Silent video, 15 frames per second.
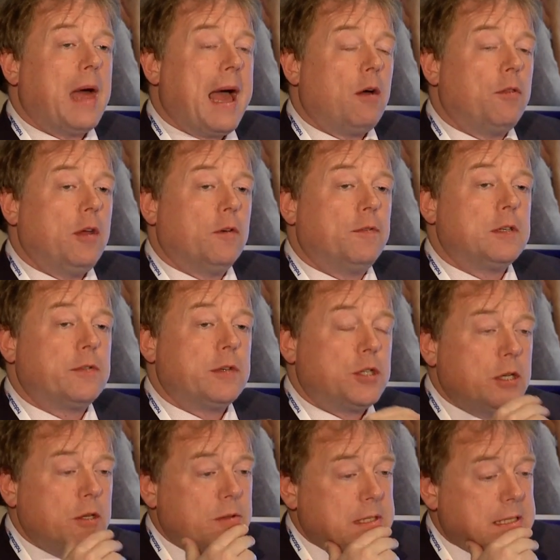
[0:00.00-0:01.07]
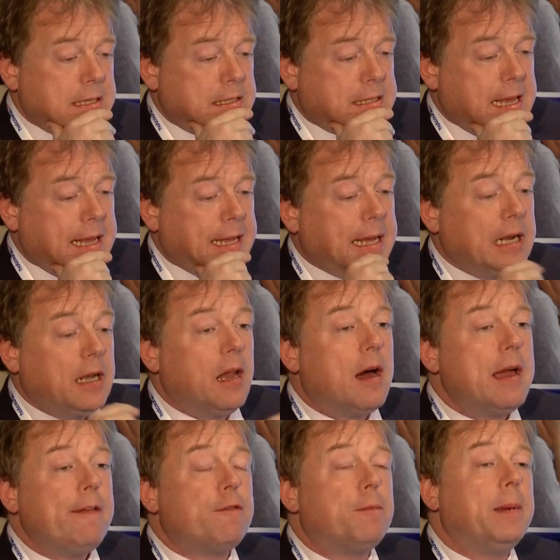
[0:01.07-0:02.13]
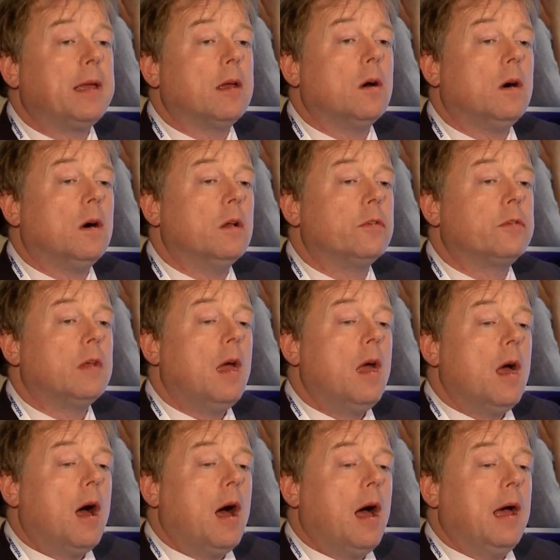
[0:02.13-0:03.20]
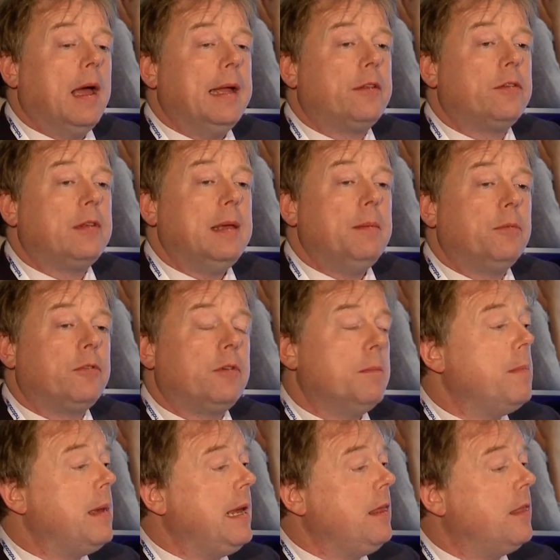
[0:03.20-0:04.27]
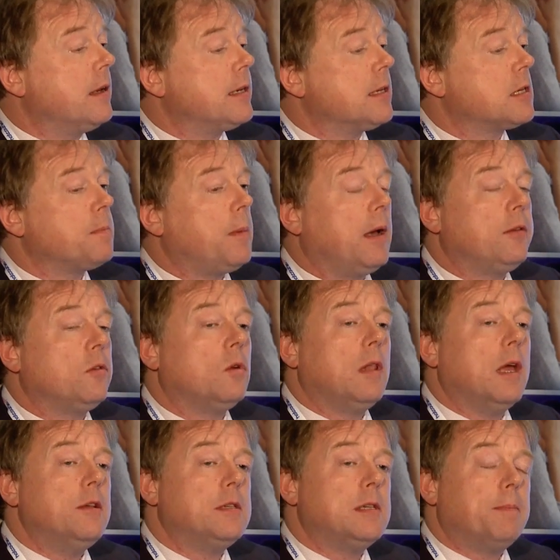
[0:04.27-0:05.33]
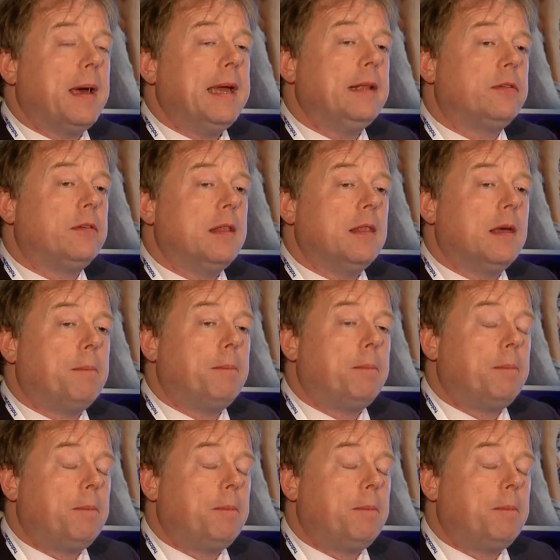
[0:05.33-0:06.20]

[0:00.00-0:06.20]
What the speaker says: how the Office for Students is taking life, because it seems to me that despite all those debates in the